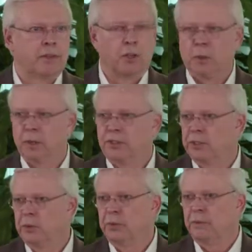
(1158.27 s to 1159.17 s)
You will
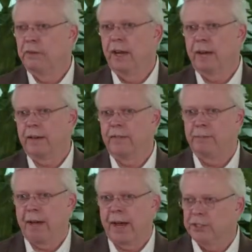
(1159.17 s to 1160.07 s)
soon not even
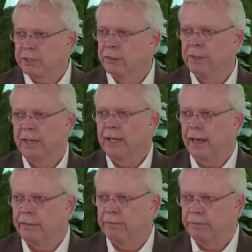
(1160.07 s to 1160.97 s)
pass through any
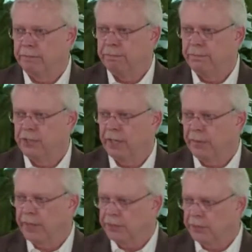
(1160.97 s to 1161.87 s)
kind of
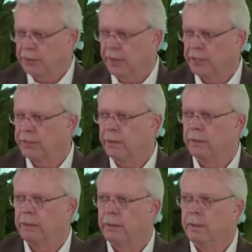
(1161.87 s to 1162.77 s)
generational transfer.
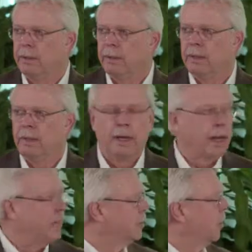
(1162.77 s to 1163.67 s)

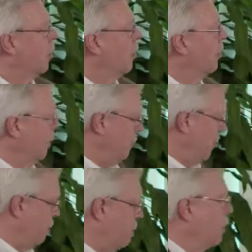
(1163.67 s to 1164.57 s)
And so the,
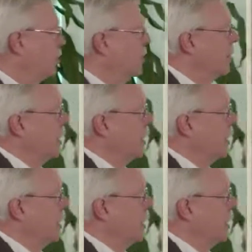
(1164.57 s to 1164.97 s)
the promotion